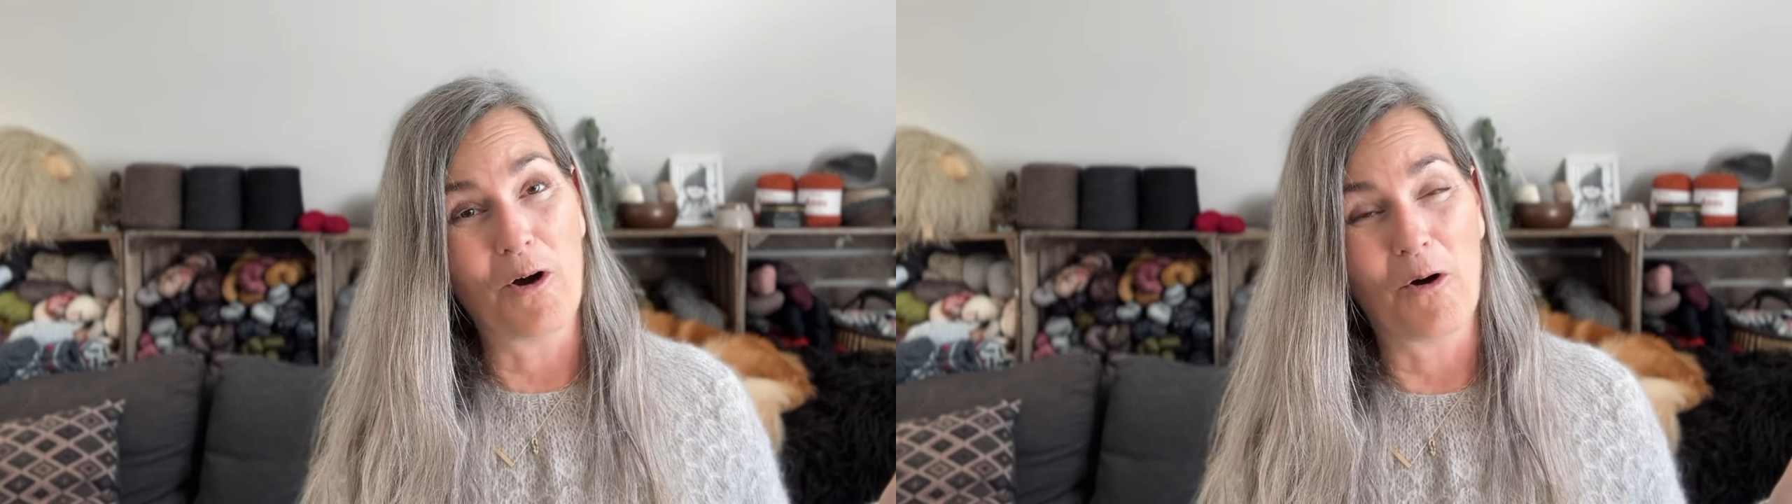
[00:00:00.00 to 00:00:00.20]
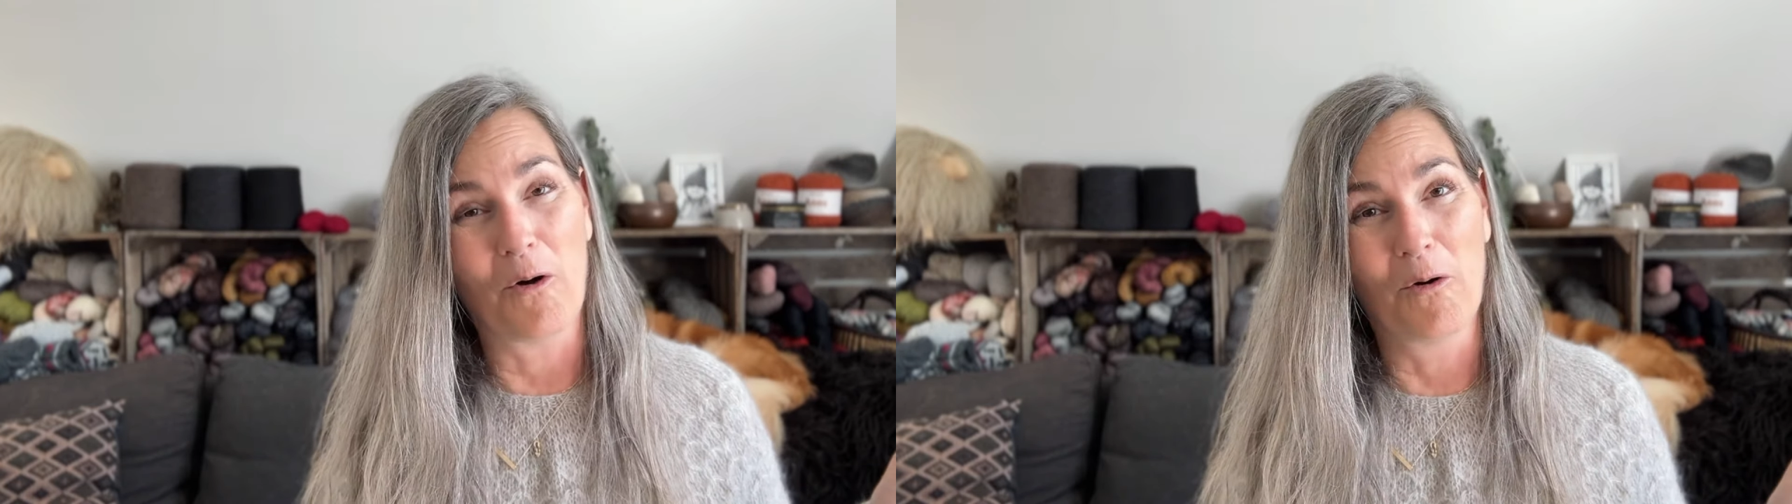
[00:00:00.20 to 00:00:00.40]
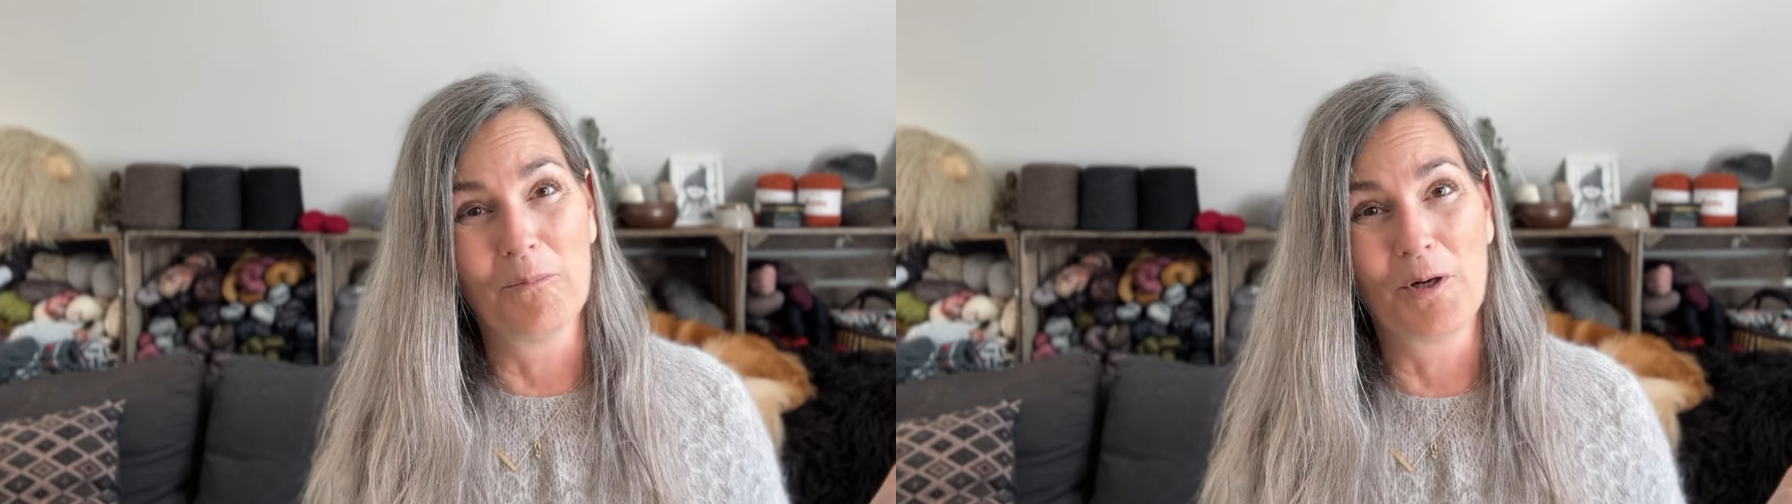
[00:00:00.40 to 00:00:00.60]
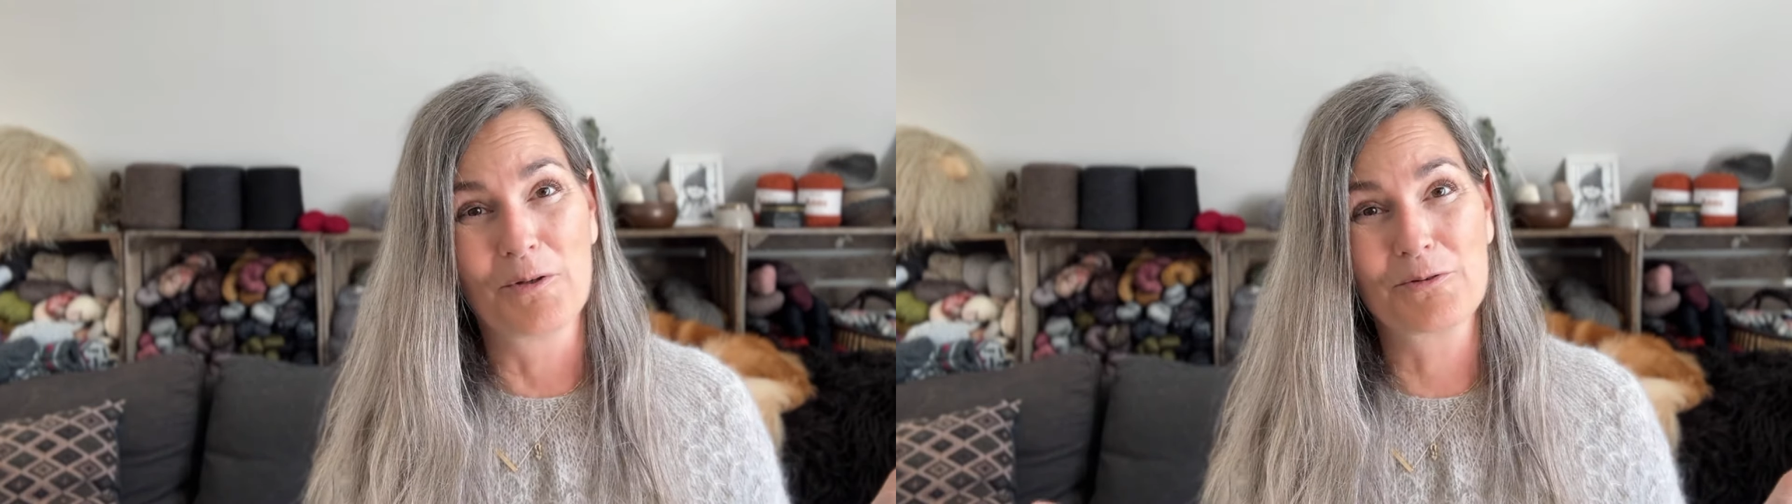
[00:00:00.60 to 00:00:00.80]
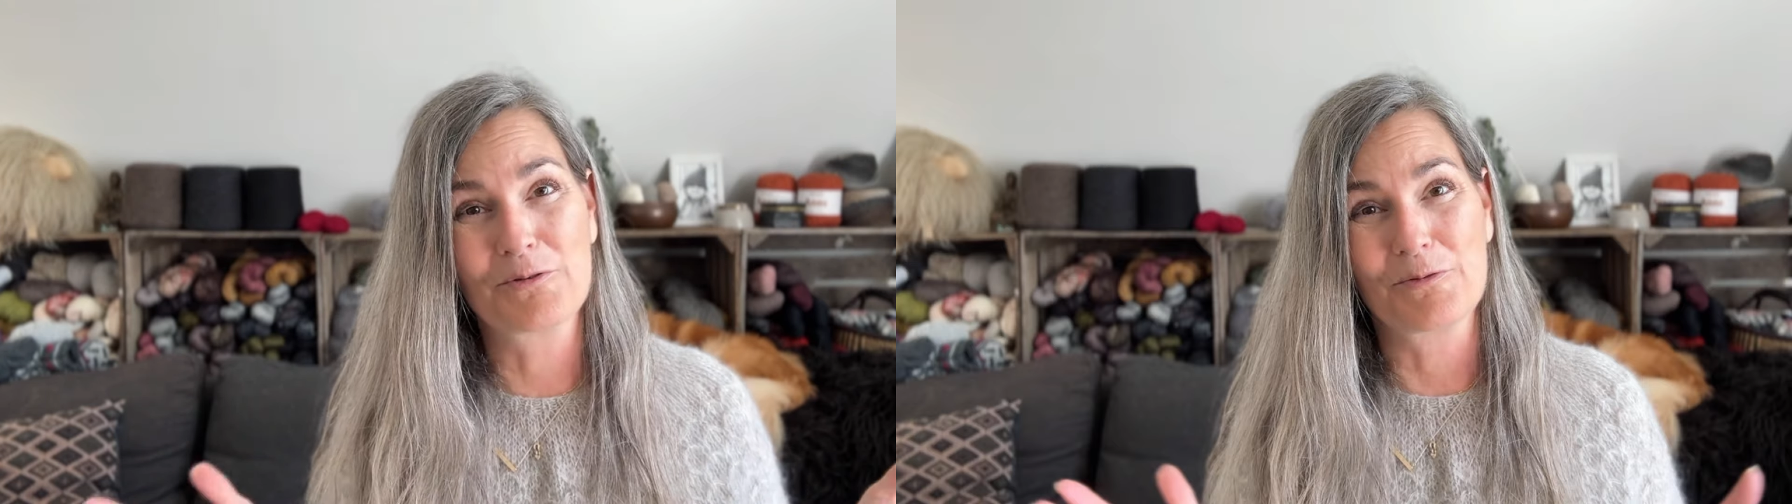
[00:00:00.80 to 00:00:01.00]

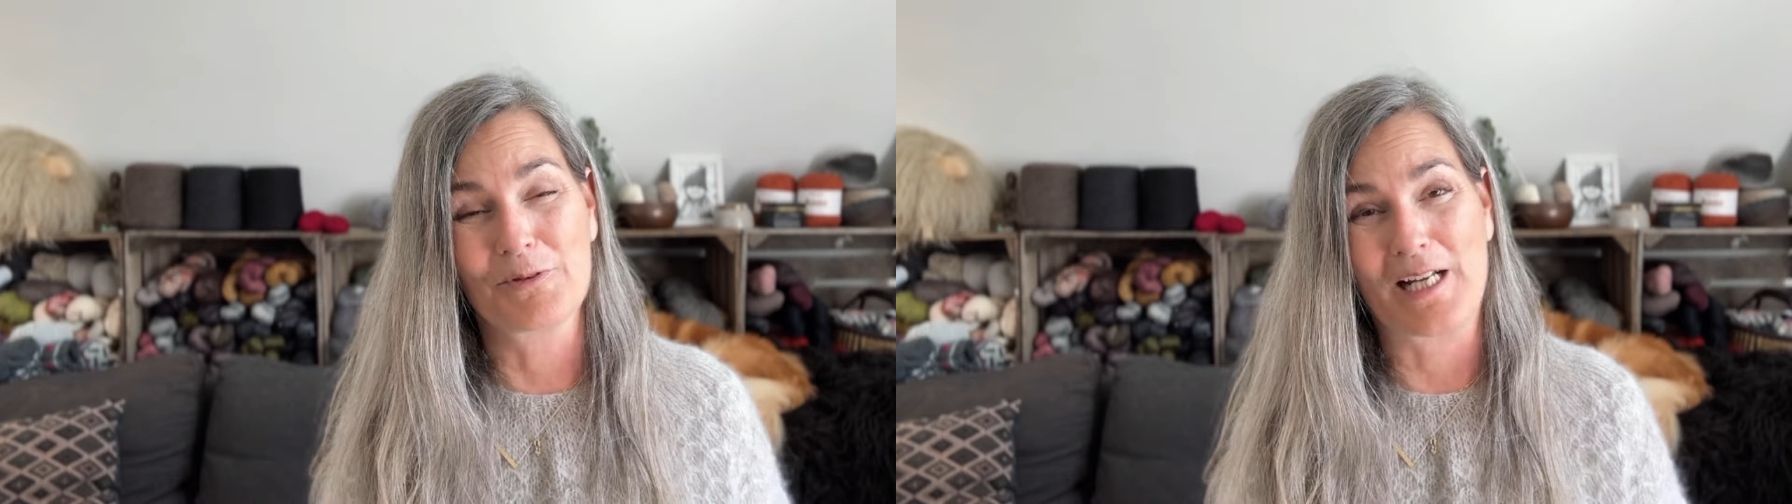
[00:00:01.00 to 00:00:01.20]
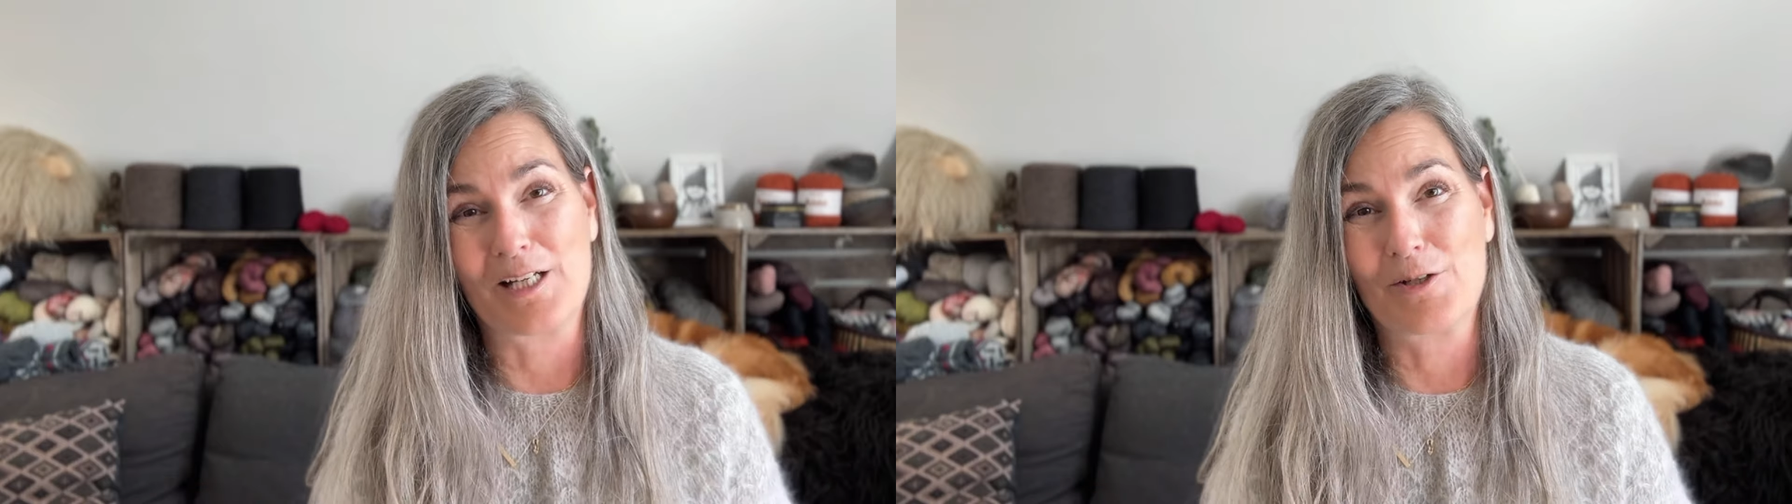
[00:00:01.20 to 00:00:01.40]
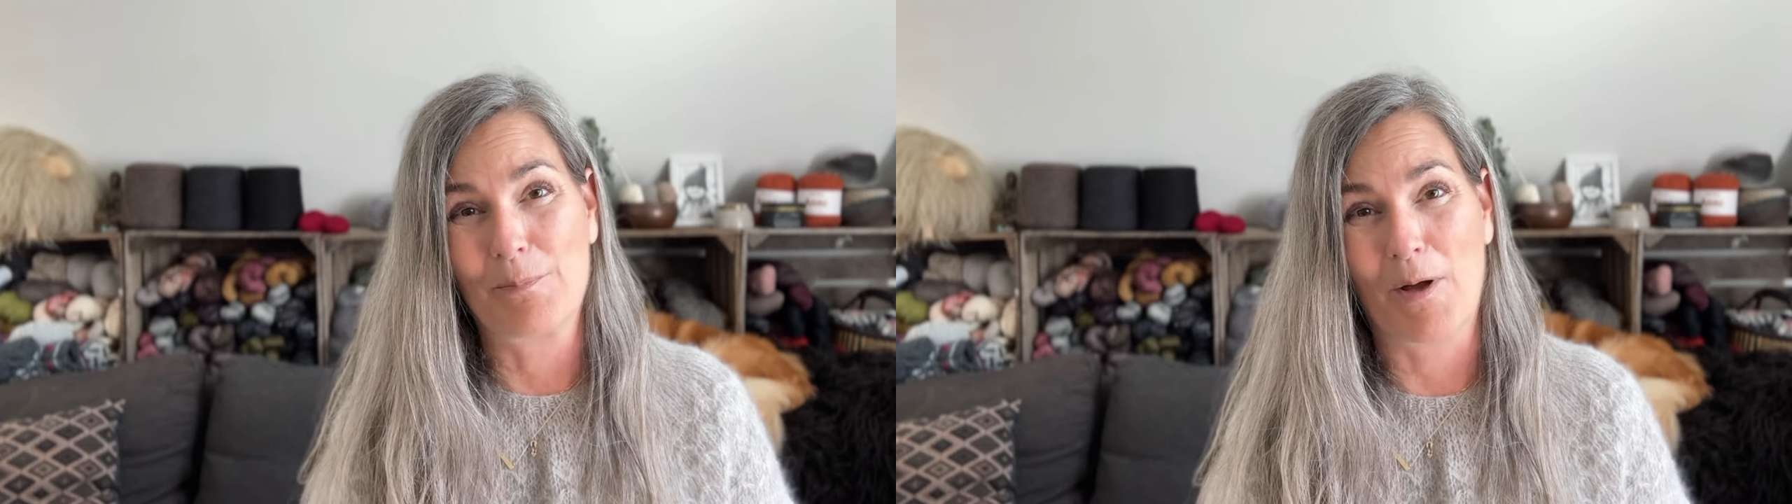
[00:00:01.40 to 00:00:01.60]
almost ready to